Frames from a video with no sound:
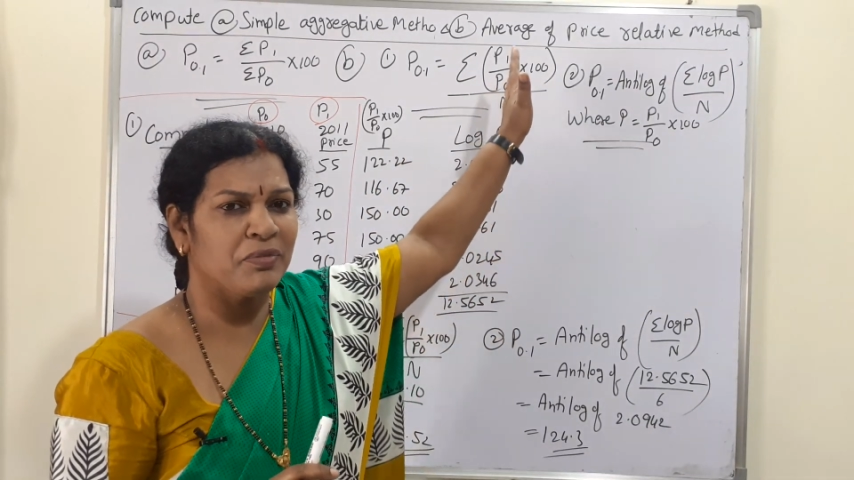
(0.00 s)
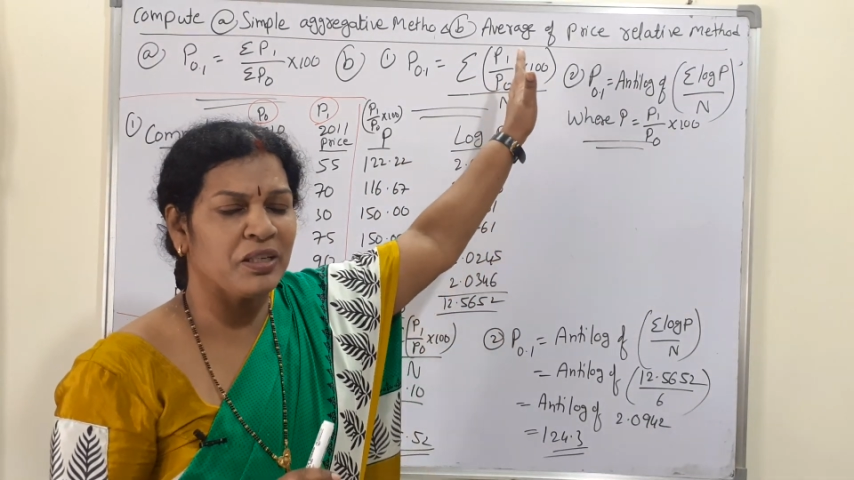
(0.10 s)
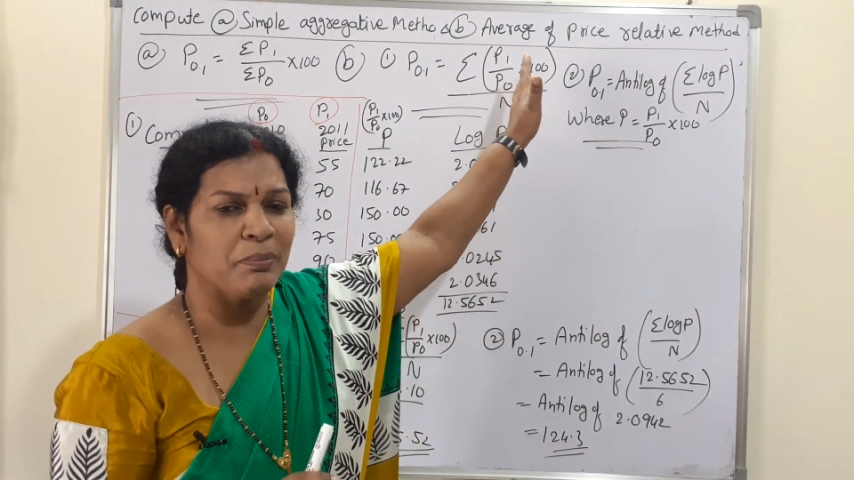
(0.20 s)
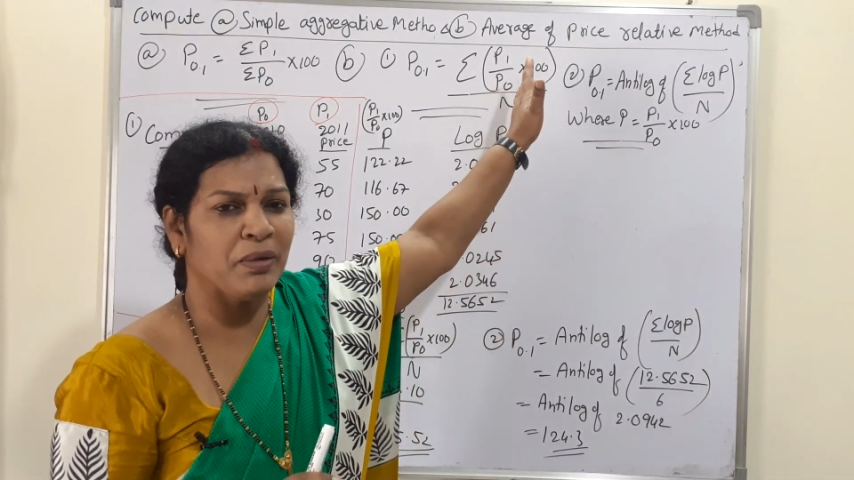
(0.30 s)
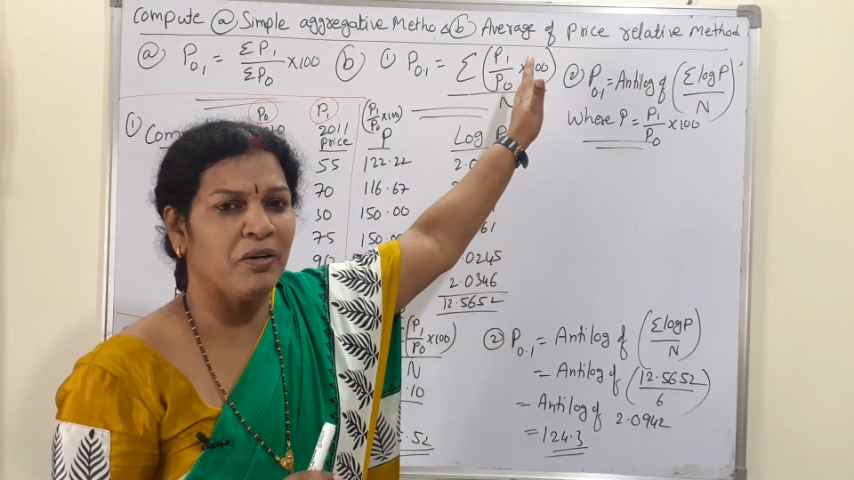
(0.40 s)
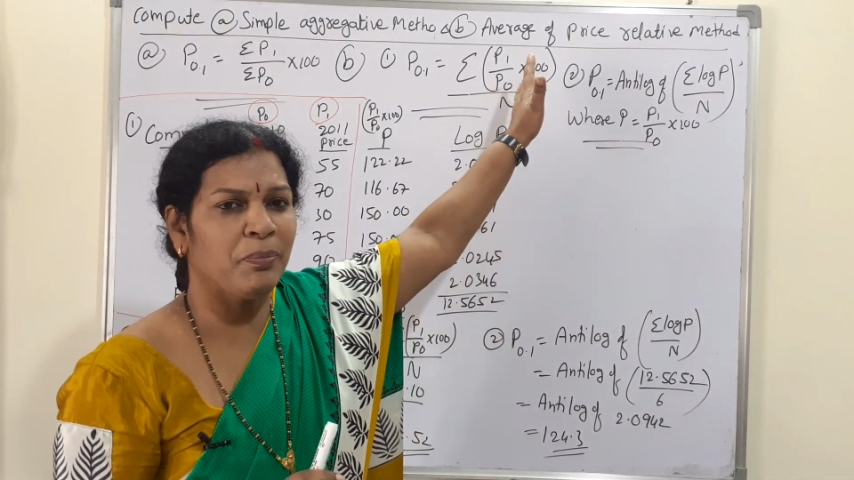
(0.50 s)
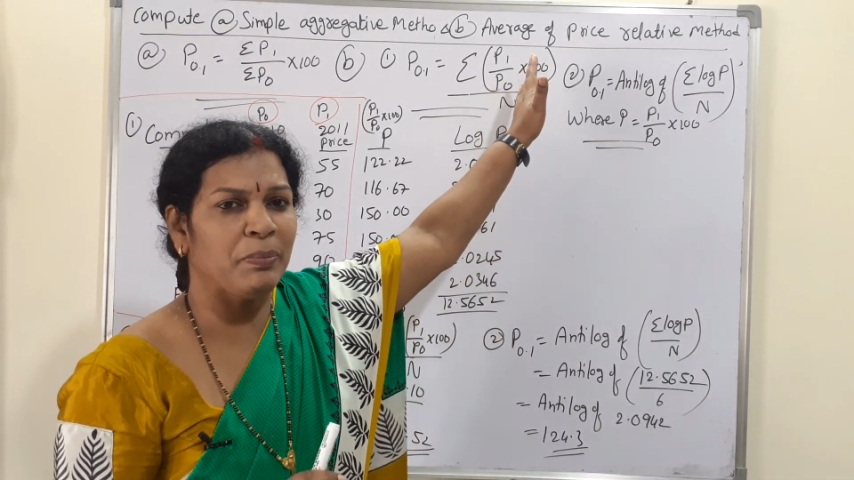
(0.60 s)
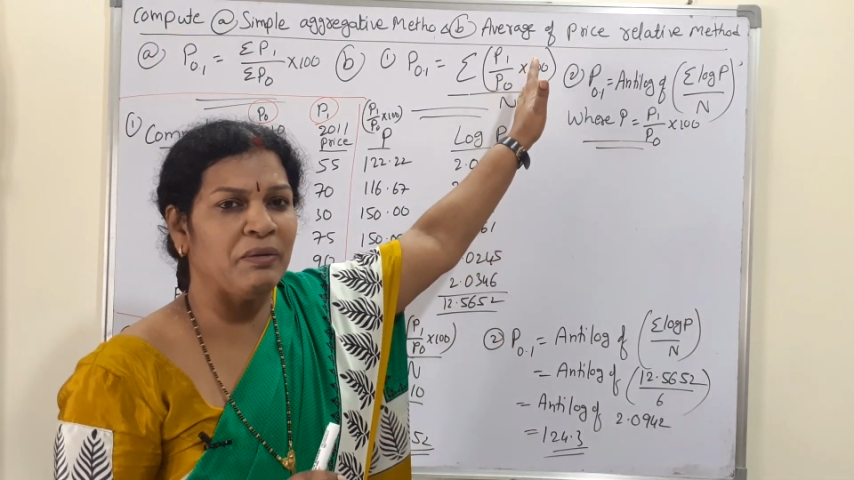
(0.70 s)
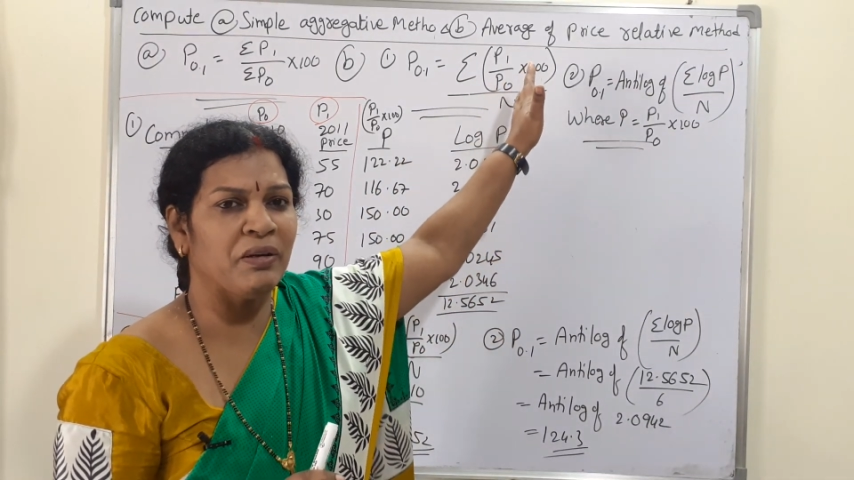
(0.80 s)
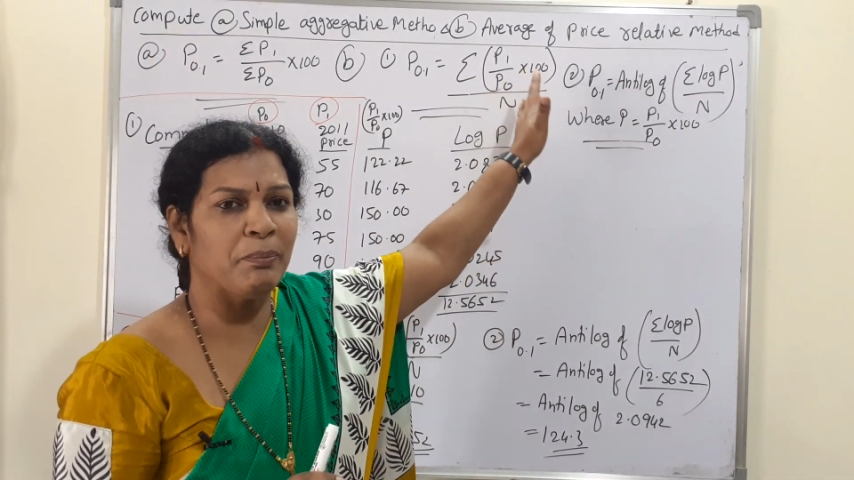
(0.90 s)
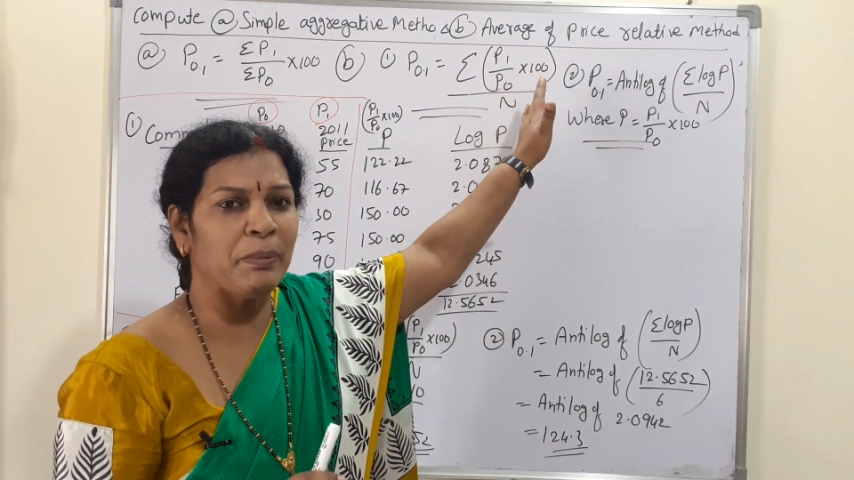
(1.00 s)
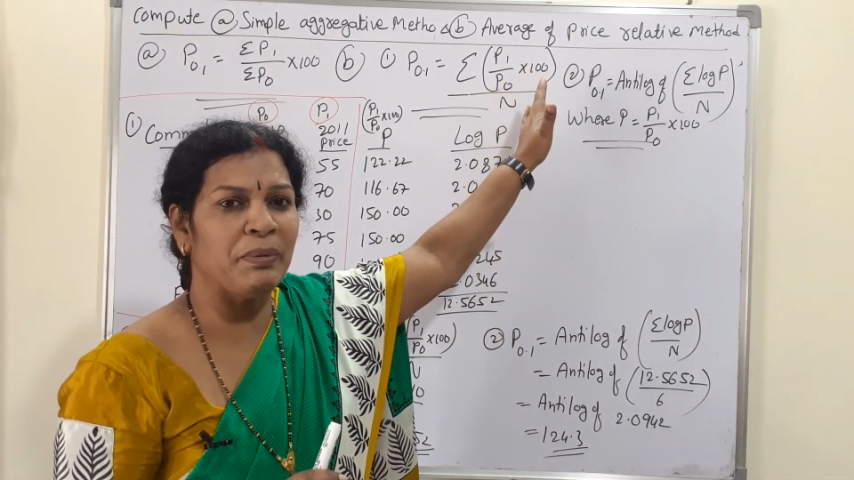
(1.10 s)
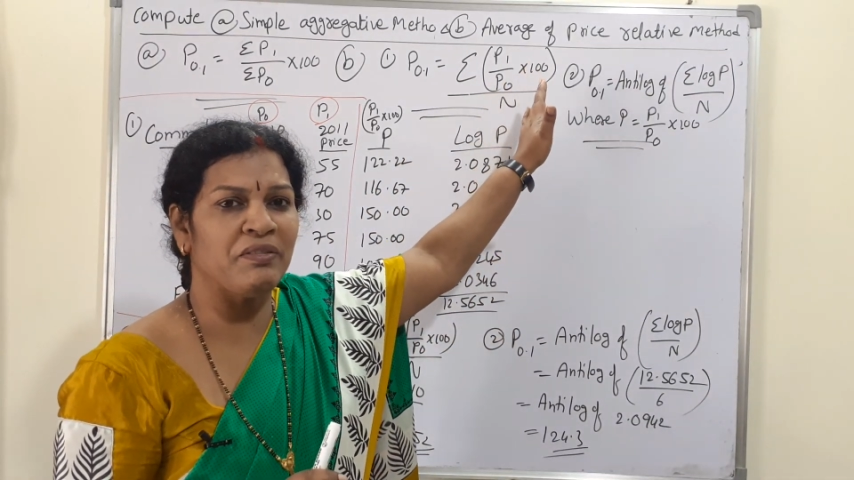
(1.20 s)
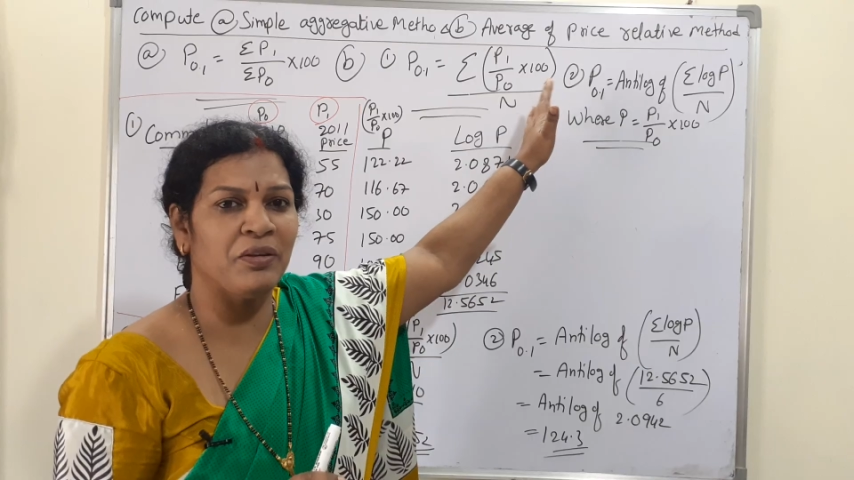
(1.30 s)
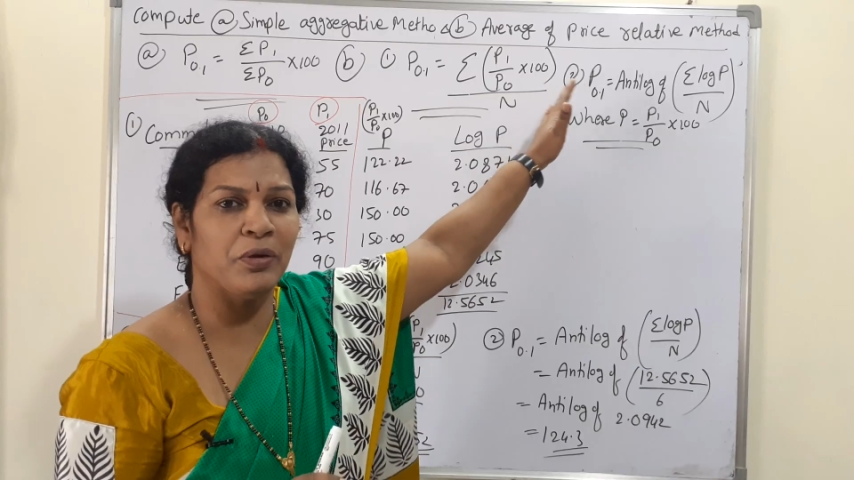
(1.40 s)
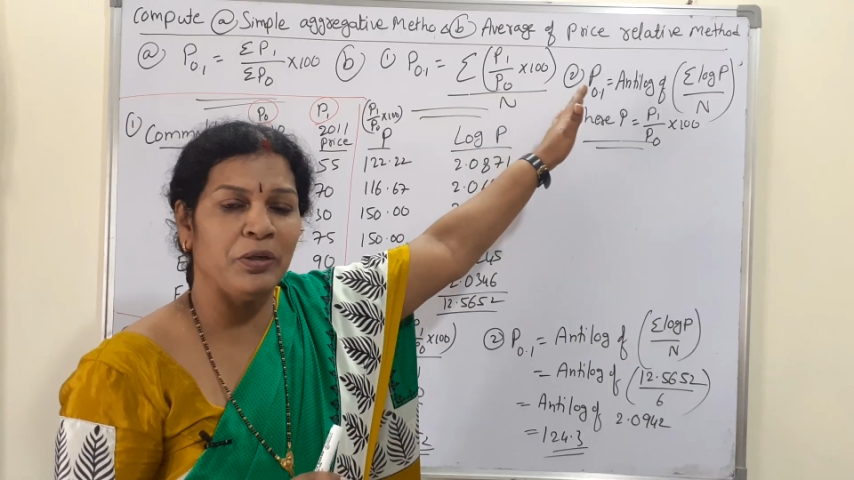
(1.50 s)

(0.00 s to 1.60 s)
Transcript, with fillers: P1 by P0